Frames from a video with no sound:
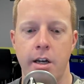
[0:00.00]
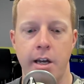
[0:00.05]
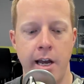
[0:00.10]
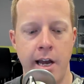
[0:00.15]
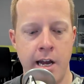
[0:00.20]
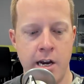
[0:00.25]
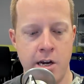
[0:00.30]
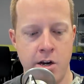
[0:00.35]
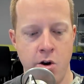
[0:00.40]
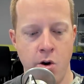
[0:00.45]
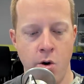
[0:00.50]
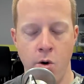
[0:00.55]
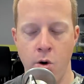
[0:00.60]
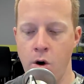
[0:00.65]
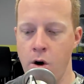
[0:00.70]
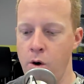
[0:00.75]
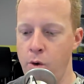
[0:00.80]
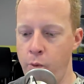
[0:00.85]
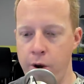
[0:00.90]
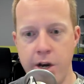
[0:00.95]
in
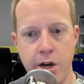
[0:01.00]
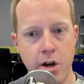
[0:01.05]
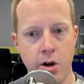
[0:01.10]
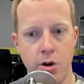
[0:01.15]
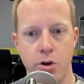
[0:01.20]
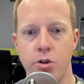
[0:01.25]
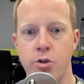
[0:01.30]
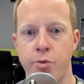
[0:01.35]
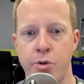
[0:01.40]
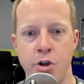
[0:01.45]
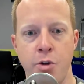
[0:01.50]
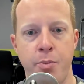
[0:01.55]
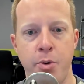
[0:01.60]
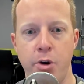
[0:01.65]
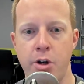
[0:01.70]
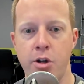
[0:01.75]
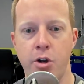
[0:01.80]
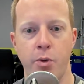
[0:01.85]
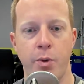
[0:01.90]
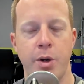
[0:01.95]
your Windows, when you boot
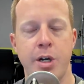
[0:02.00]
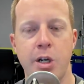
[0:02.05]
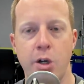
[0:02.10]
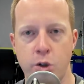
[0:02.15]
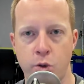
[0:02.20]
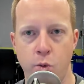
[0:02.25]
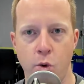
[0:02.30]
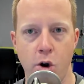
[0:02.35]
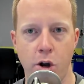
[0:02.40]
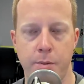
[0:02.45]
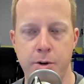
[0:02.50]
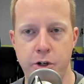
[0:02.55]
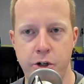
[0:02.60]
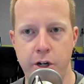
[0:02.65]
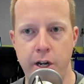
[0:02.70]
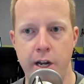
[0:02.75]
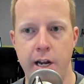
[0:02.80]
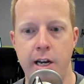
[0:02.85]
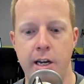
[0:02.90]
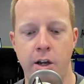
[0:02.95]
into your Windows work
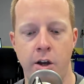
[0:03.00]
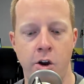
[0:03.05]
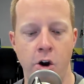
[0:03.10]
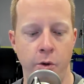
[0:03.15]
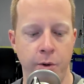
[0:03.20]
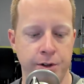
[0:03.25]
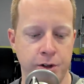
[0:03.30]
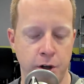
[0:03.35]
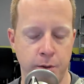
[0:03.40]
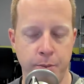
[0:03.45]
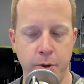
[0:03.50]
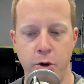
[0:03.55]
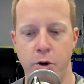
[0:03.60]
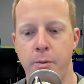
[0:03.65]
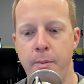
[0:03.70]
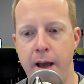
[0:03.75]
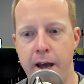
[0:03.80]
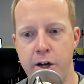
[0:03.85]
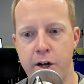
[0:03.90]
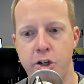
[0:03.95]
machine, go into
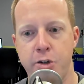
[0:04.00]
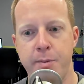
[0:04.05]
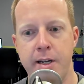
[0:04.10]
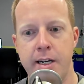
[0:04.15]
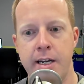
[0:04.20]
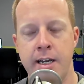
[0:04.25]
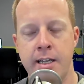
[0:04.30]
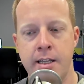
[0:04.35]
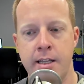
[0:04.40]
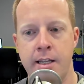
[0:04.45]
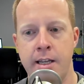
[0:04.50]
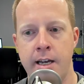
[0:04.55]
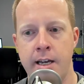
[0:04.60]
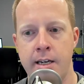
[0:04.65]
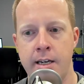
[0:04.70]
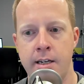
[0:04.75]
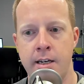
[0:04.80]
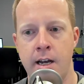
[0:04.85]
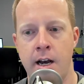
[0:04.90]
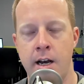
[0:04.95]
computer management and
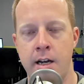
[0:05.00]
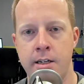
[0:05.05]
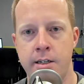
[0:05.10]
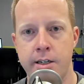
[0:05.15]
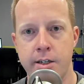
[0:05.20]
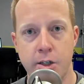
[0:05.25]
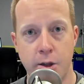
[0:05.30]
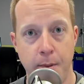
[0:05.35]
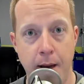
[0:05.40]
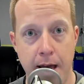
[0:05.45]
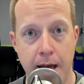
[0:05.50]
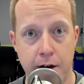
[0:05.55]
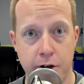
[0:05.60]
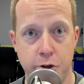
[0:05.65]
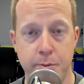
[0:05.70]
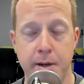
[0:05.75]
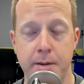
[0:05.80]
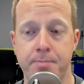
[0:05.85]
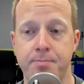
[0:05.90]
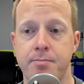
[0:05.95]
then disk
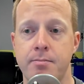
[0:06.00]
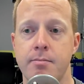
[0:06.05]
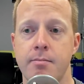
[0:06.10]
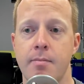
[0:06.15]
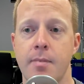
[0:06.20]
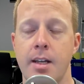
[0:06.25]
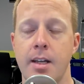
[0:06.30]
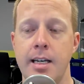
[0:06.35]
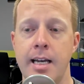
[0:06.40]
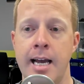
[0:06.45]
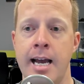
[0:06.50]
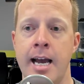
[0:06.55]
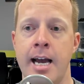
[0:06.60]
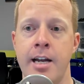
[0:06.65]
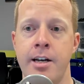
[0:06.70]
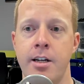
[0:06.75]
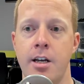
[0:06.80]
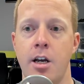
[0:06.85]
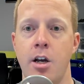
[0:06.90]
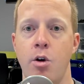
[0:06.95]
management,
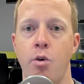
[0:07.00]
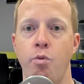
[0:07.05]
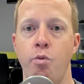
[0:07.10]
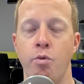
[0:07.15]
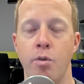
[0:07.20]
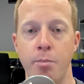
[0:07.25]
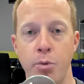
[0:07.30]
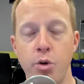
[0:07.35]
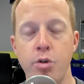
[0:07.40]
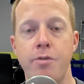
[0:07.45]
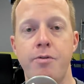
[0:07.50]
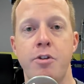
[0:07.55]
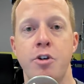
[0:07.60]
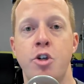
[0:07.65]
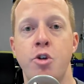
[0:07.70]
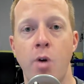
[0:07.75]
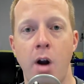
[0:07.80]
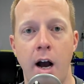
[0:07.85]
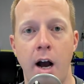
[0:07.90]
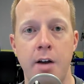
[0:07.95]
and remove the
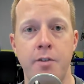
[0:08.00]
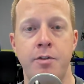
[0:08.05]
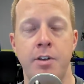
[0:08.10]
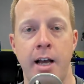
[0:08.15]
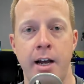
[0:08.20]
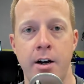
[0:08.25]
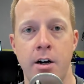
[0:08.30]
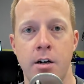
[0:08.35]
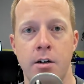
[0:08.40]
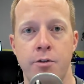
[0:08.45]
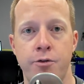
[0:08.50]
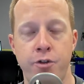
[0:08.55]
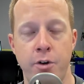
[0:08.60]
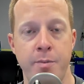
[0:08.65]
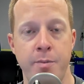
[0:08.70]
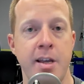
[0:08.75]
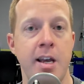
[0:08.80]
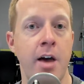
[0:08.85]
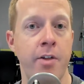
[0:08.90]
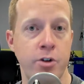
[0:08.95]
drive letter
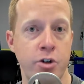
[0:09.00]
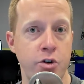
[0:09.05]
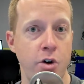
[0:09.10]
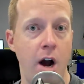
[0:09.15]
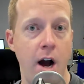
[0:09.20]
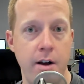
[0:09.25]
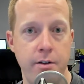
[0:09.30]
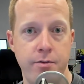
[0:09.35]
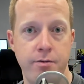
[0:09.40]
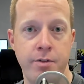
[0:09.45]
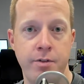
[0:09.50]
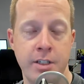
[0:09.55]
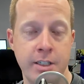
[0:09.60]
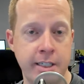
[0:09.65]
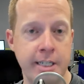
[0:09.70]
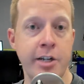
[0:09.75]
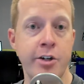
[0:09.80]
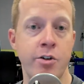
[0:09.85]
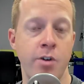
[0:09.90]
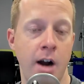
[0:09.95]
from the other drive, the
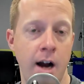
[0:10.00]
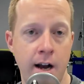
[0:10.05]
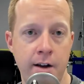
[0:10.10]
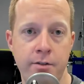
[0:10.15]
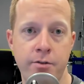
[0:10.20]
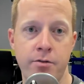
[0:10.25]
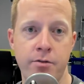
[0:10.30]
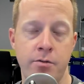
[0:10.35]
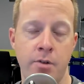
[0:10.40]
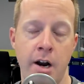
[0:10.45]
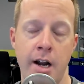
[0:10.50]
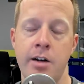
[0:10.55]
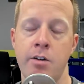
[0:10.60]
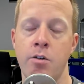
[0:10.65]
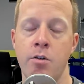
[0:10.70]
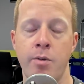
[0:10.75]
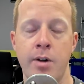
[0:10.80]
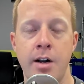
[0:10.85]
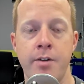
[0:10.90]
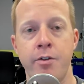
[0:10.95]
D drive, right,
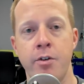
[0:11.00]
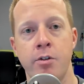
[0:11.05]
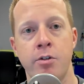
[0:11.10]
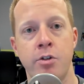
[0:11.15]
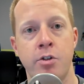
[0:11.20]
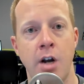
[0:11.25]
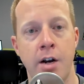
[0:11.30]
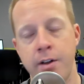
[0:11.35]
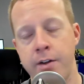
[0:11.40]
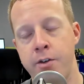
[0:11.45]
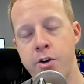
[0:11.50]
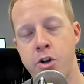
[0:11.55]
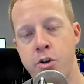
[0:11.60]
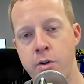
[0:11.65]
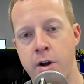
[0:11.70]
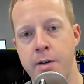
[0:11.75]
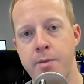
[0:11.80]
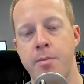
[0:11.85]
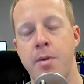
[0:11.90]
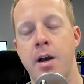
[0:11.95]
or whatever drive letter you
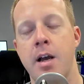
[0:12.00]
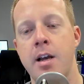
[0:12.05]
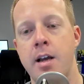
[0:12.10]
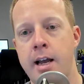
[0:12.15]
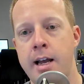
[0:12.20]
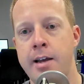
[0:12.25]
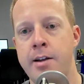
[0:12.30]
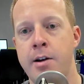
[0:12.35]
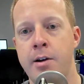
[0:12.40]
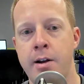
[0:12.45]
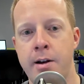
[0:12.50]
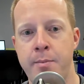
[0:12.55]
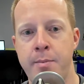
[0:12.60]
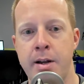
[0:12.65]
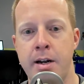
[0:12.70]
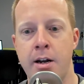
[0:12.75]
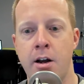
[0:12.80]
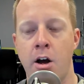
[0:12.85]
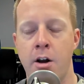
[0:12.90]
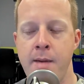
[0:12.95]
had. It had
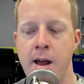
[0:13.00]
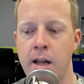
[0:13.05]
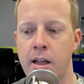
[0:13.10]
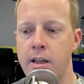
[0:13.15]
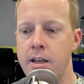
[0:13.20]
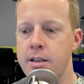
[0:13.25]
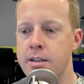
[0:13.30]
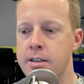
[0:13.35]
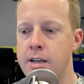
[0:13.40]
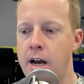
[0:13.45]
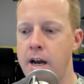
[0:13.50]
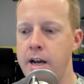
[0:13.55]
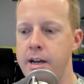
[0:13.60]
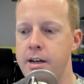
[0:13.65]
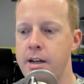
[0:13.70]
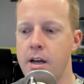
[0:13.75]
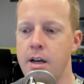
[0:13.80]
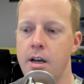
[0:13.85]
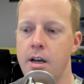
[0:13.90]
been automatically assigned.